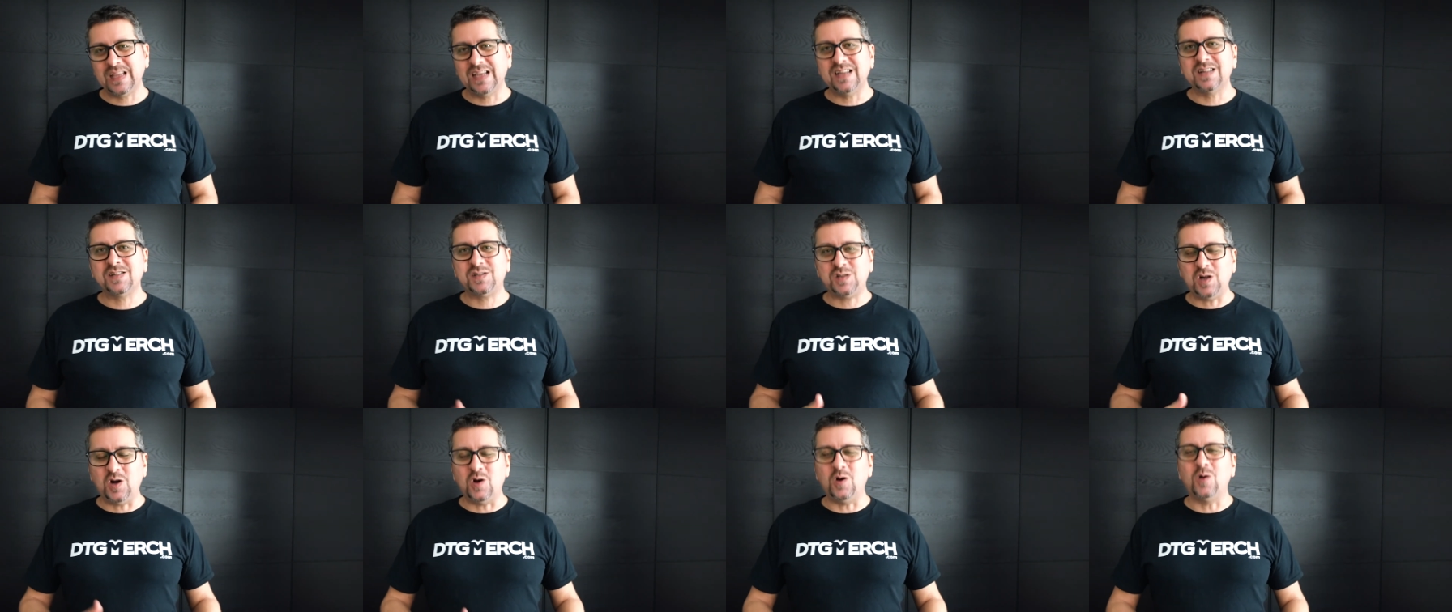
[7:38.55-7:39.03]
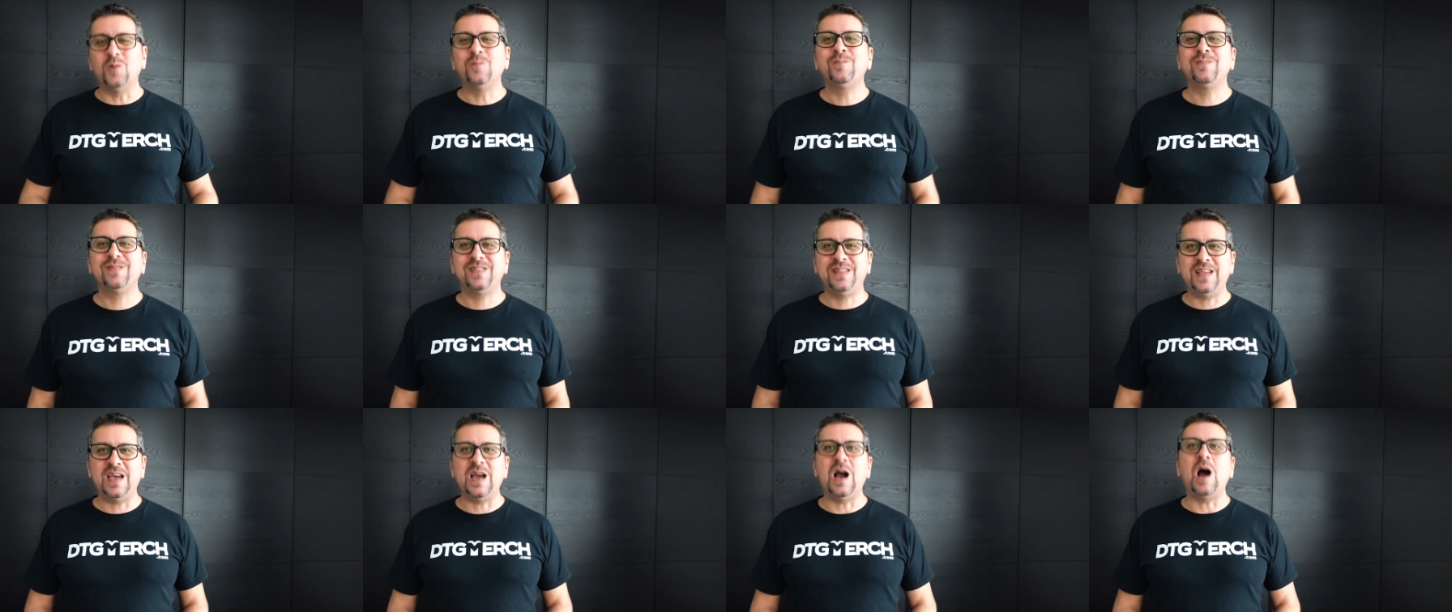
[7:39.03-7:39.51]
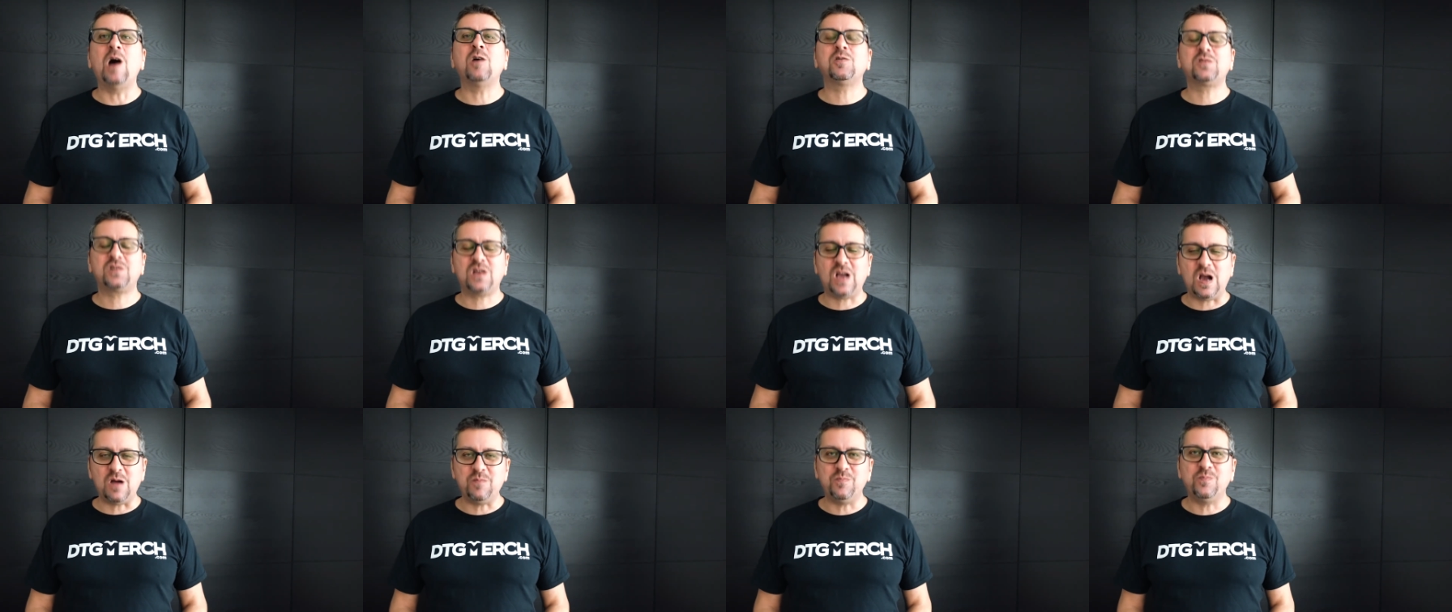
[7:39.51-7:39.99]
so the
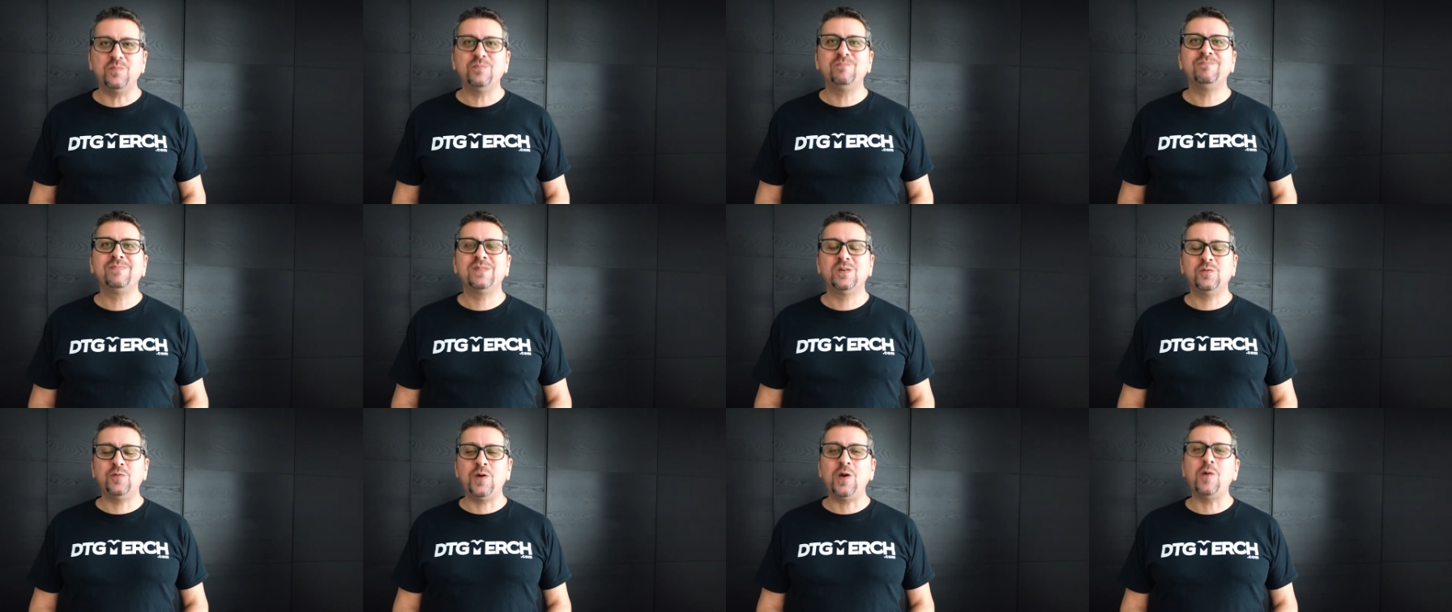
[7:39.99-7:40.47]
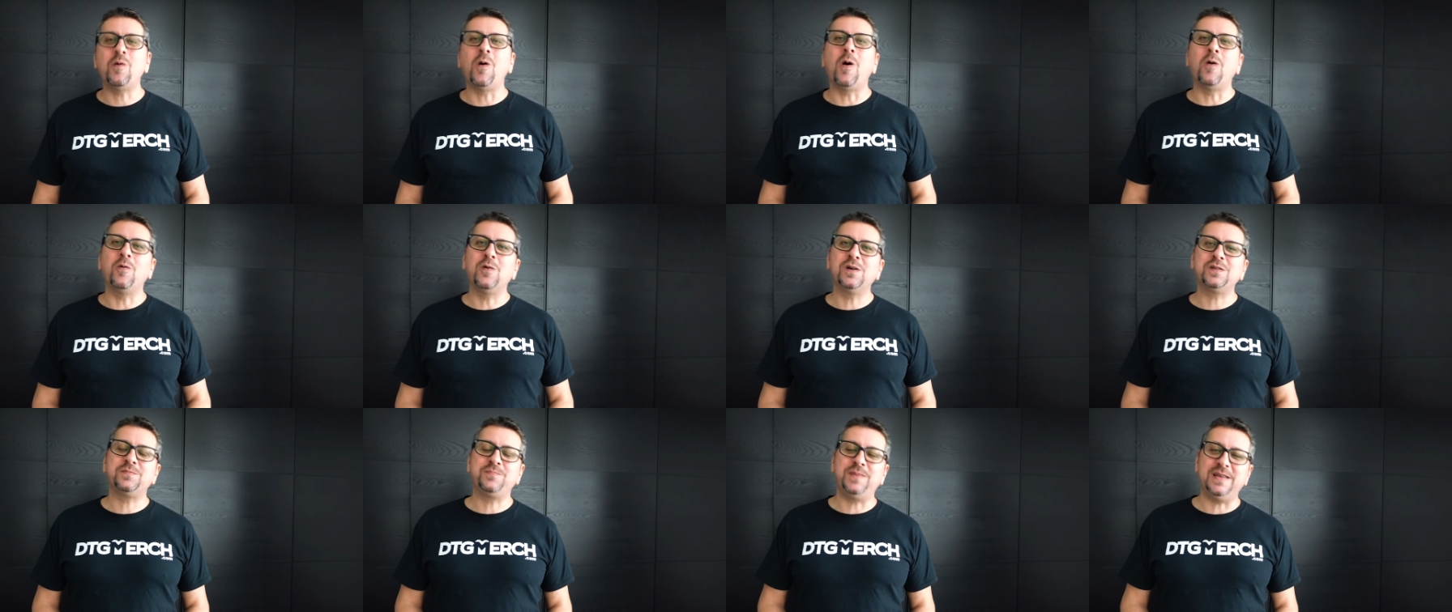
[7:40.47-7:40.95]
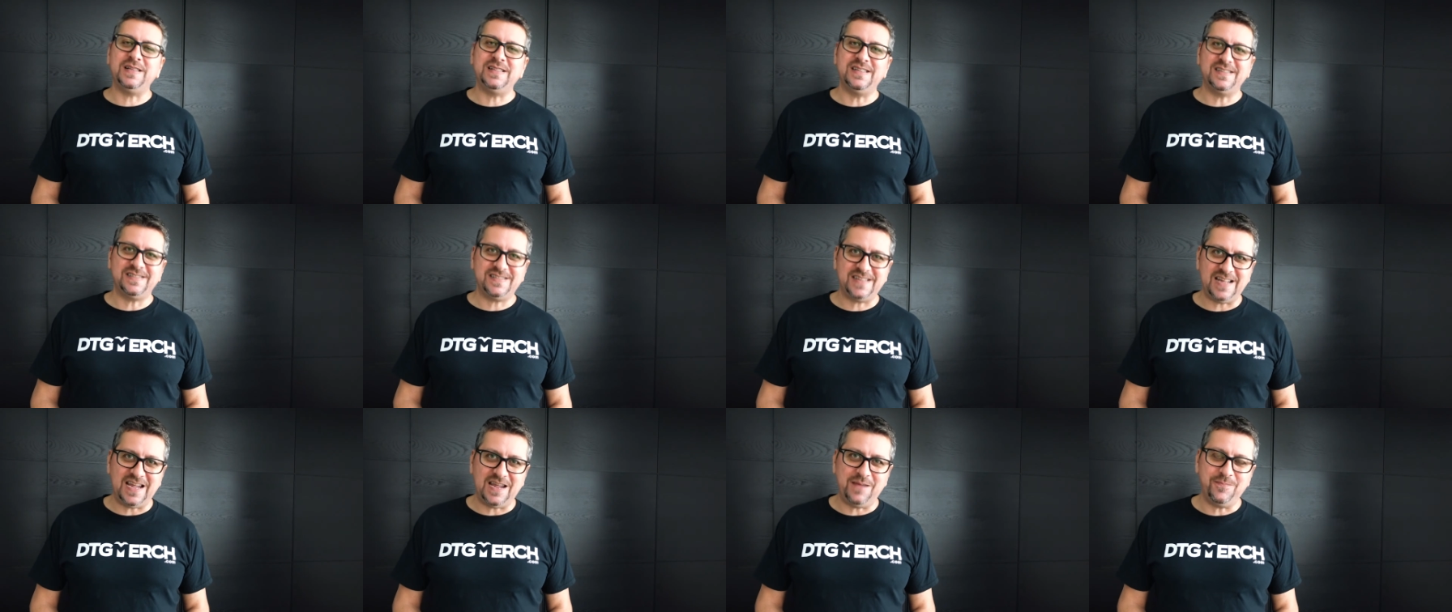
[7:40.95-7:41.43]
outcome will always be the
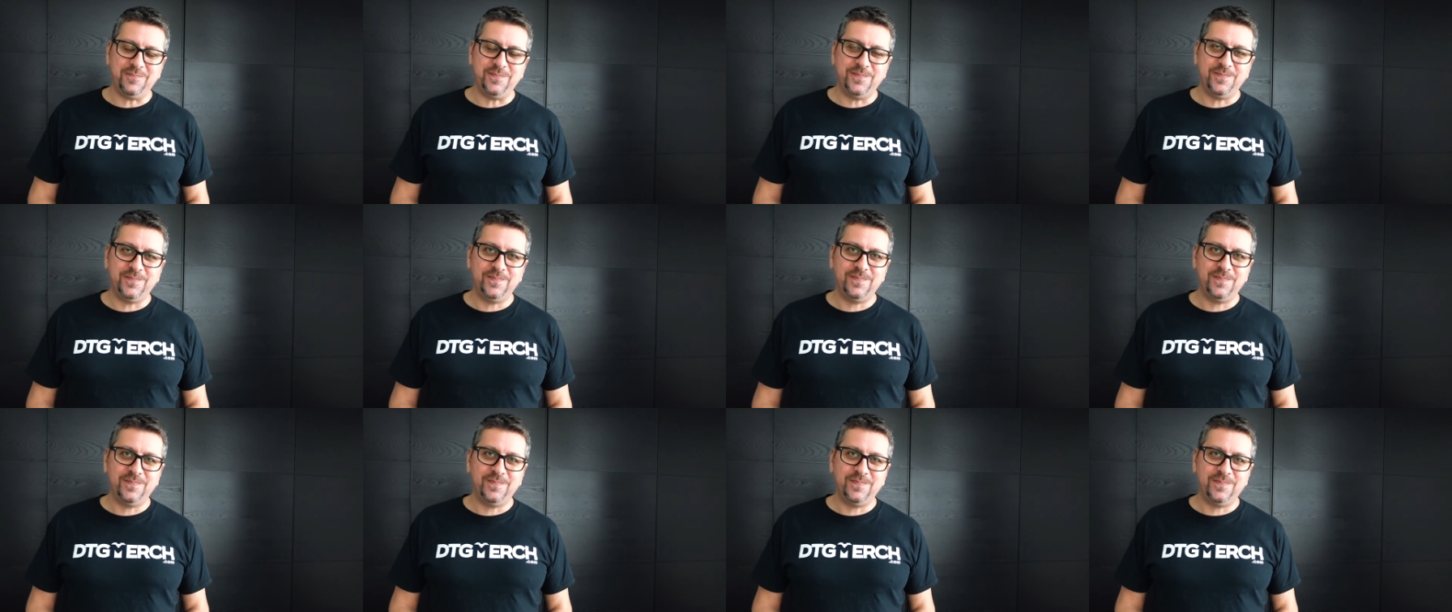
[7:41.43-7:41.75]
same.